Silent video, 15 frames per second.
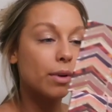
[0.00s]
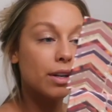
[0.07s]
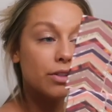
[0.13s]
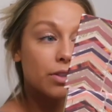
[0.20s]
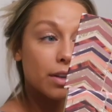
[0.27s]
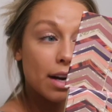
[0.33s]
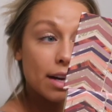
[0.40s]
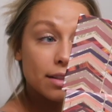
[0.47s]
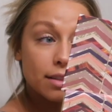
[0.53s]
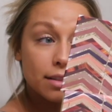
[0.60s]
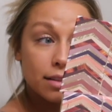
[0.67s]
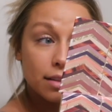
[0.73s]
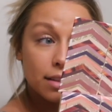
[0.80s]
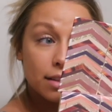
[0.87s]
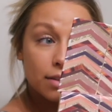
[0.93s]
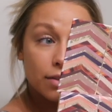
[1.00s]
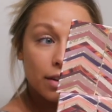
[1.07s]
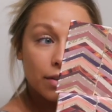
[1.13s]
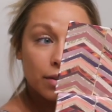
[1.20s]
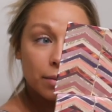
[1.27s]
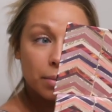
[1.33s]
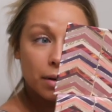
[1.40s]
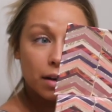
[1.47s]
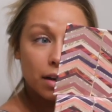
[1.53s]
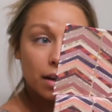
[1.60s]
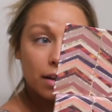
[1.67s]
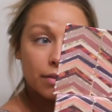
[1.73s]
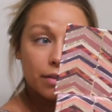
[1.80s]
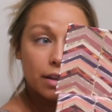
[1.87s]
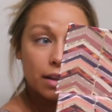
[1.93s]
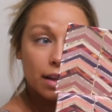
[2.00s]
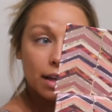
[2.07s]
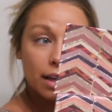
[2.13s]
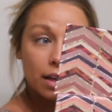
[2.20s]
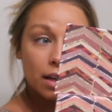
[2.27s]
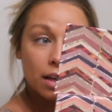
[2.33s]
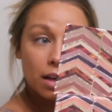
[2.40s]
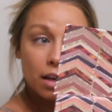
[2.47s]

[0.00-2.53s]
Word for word: What is your guys' least favorite part? I feel like